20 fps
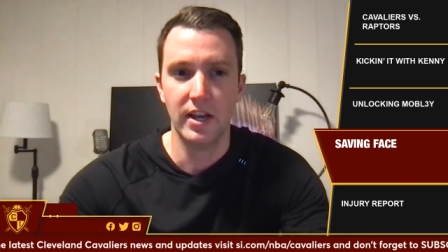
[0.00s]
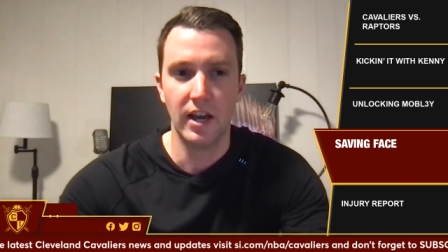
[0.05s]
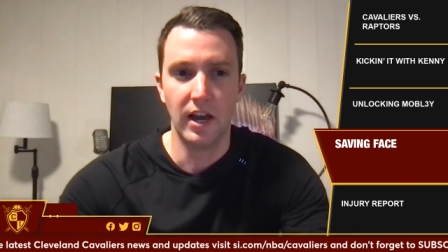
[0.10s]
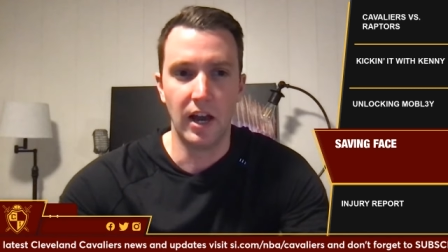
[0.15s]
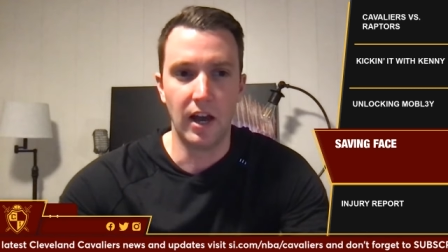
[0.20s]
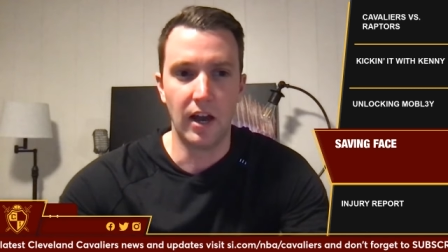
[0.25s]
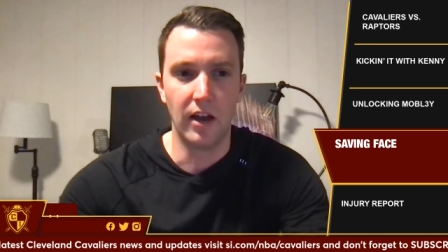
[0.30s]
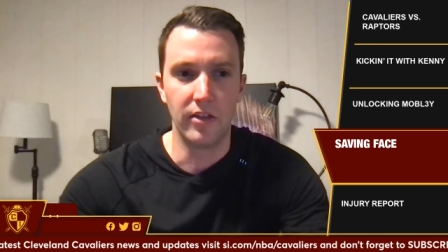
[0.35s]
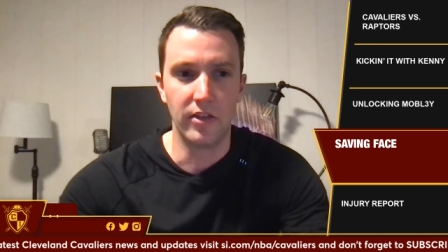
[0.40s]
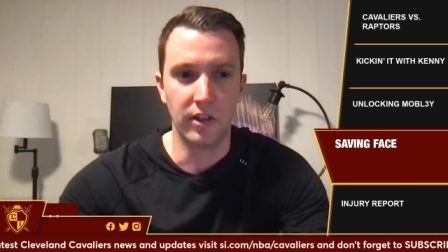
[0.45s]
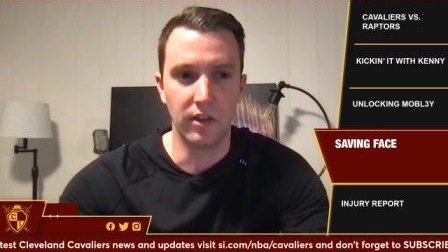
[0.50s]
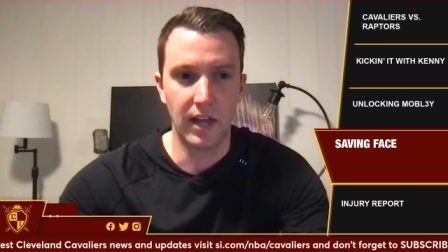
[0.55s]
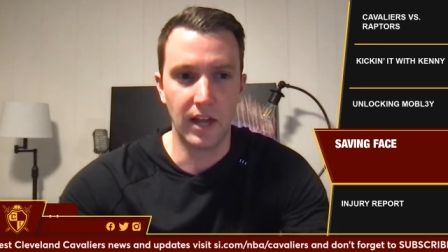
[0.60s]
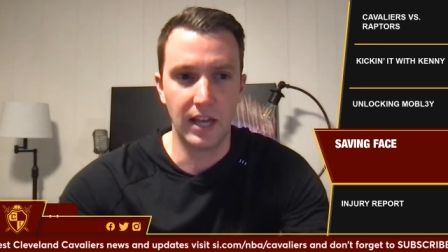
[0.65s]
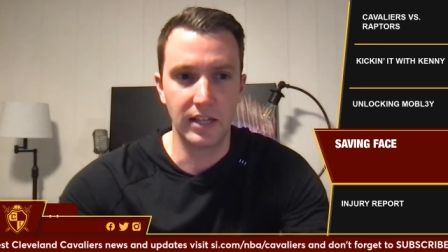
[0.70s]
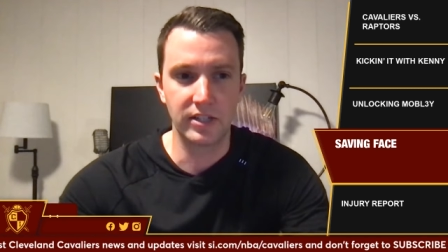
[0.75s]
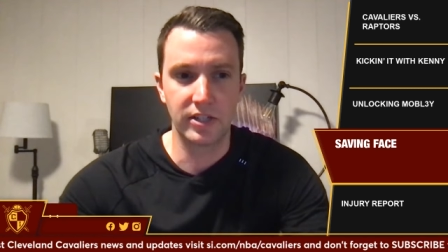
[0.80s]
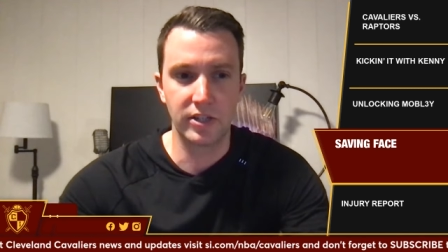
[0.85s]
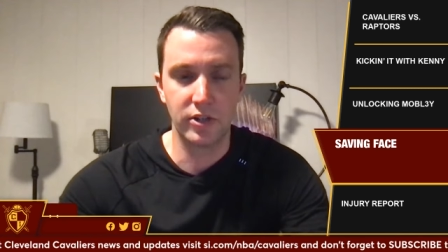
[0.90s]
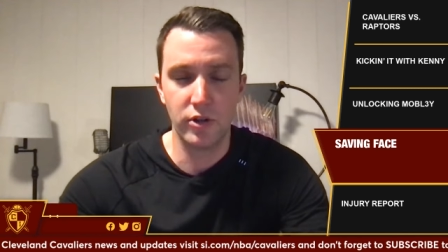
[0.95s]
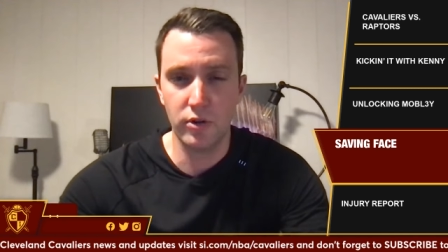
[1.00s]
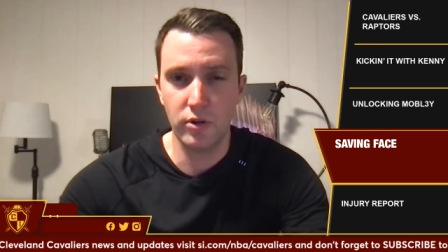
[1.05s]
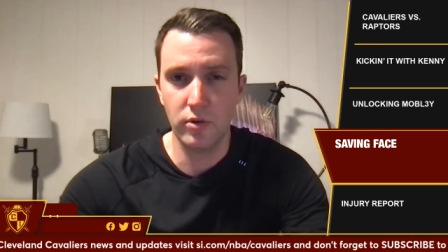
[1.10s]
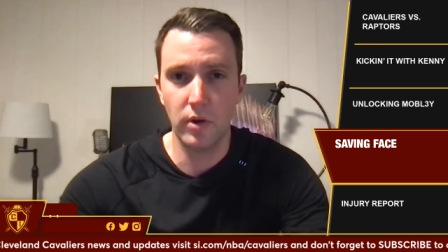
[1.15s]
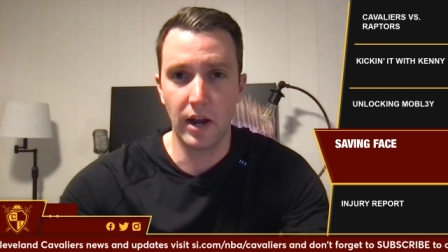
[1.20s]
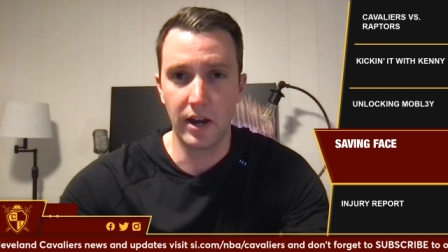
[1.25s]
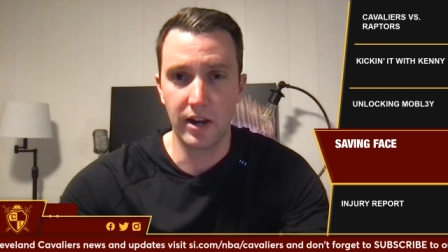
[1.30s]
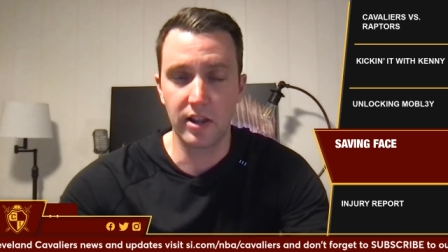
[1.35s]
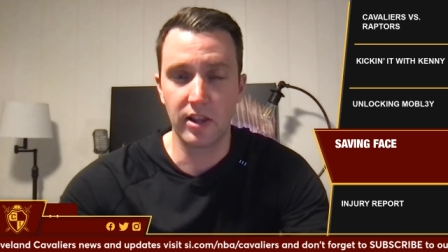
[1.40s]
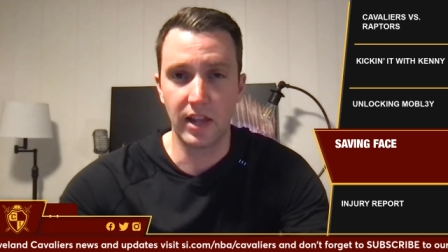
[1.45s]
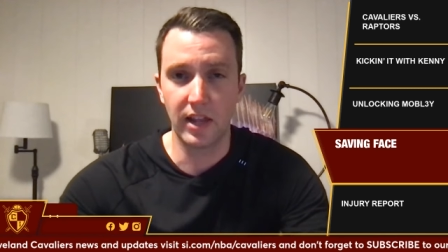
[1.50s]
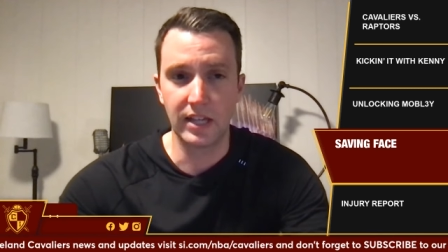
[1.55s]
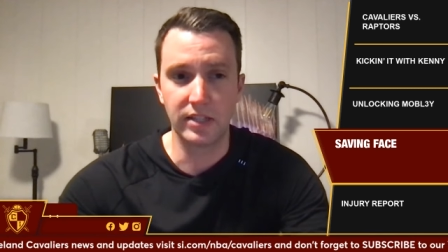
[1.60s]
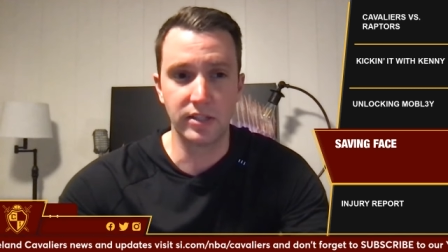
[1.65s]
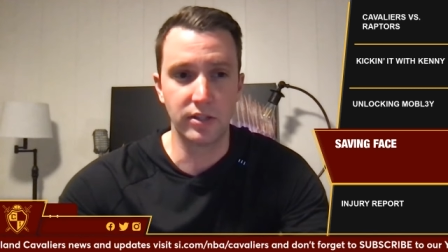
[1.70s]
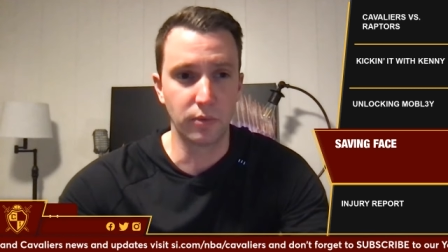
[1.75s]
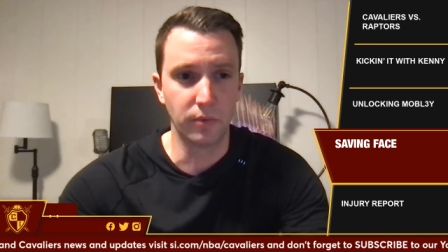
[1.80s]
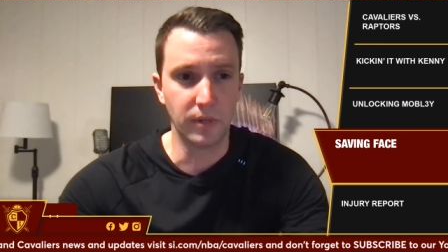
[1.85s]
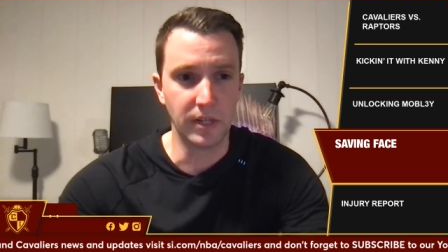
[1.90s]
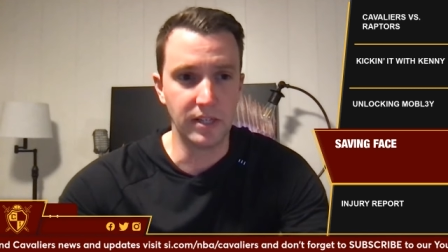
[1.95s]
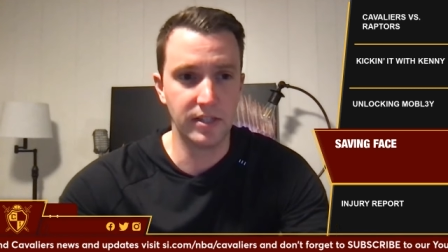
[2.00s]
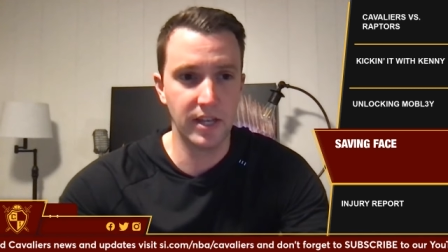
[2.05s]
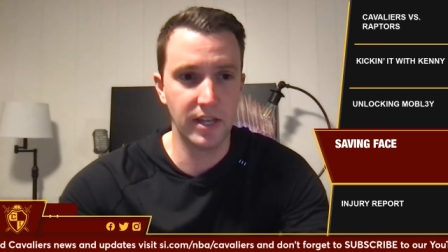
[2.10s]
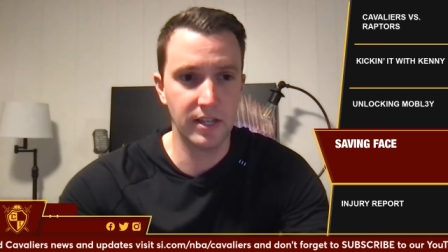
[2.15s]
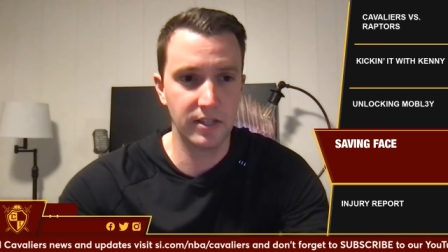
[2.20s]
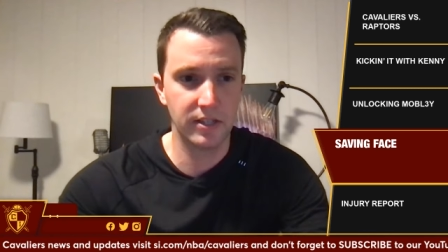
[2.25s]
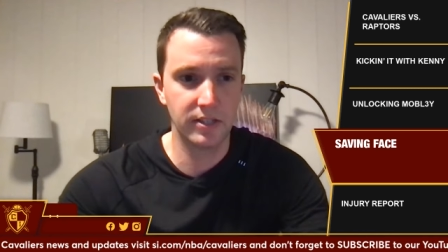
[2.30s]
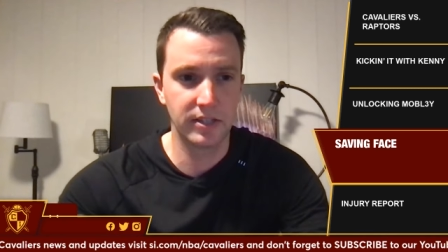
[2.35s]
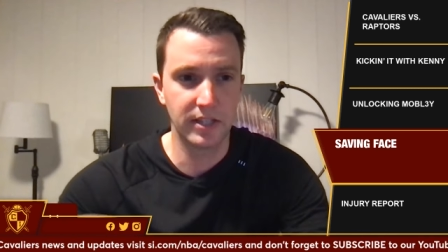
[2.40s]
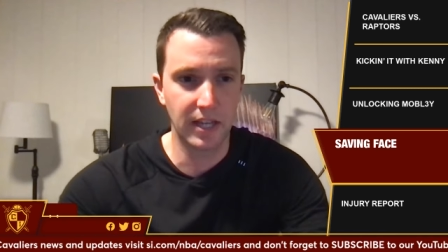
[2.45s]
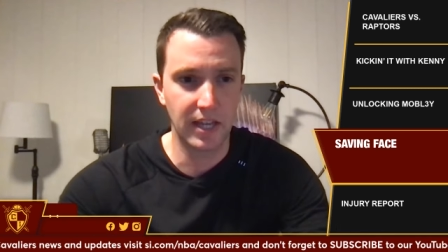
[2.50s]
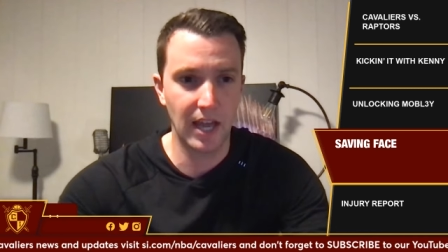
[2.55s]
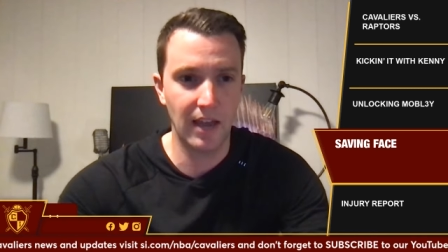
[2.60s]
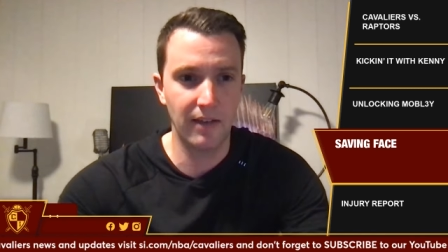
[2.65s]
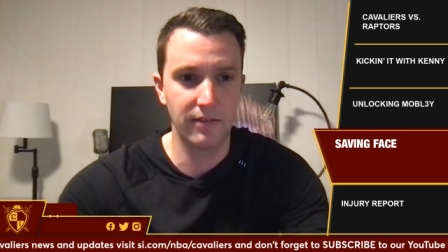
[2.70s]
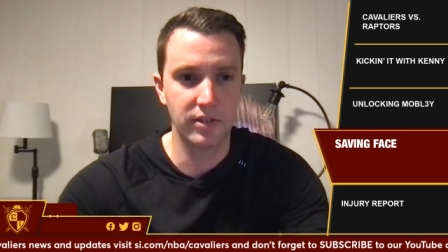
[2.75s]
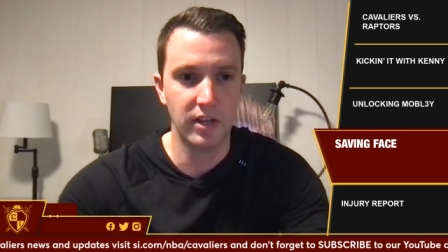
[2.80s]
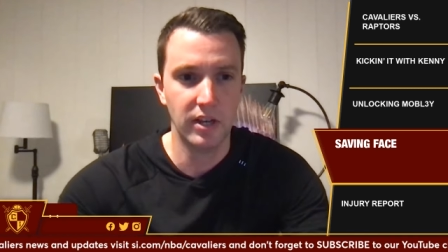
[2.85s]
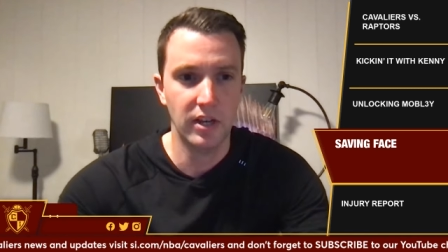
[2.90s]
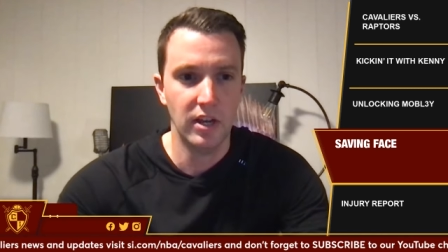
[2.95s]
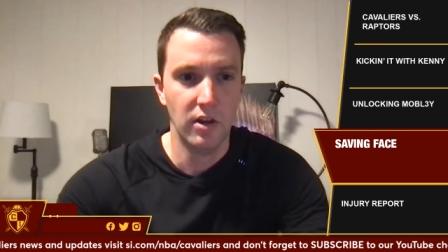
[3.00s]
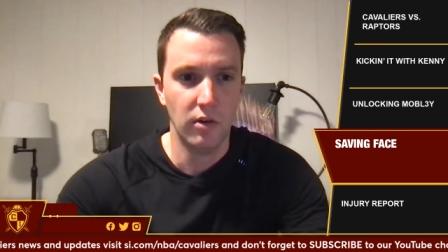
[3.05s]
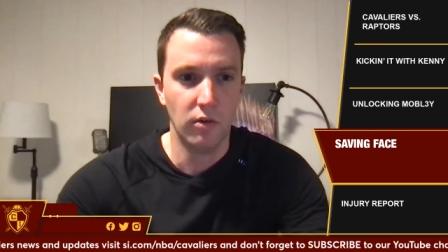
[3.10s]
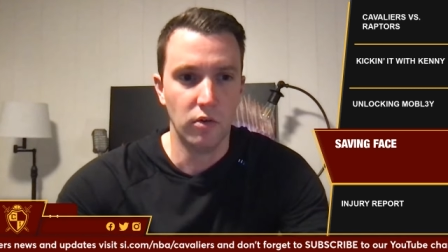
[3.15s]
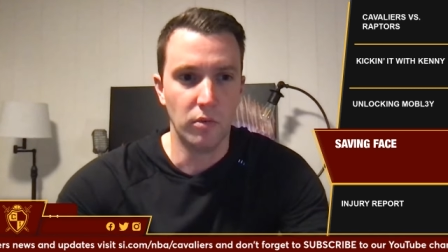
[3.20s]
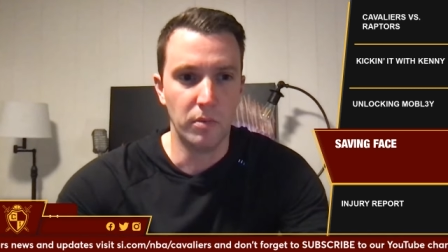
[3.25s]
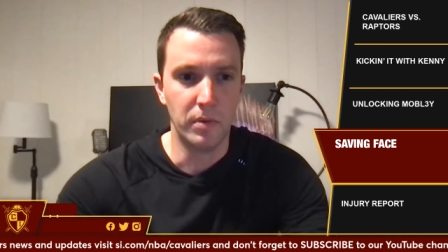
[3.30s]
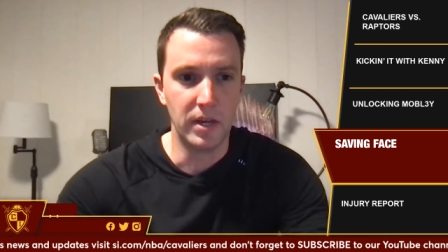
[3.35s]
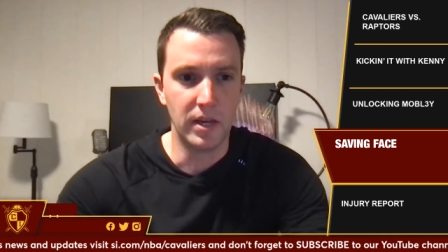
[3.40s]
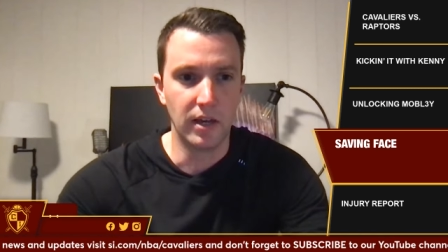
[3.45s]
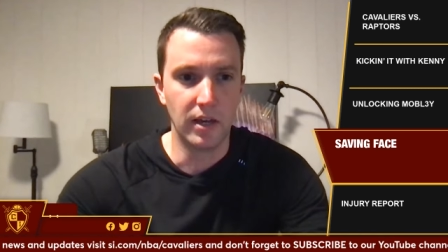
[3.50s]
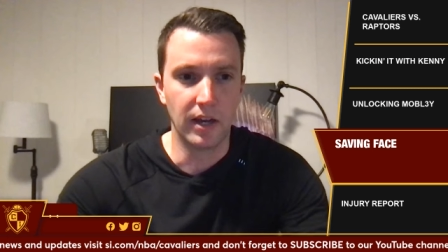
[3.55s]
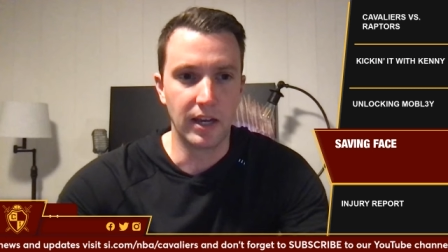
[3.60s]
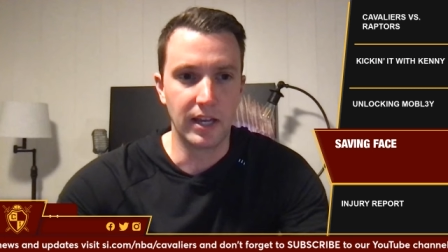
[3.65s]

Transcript: Uh, the last two out of the last three seasons, the Cavs will be uh,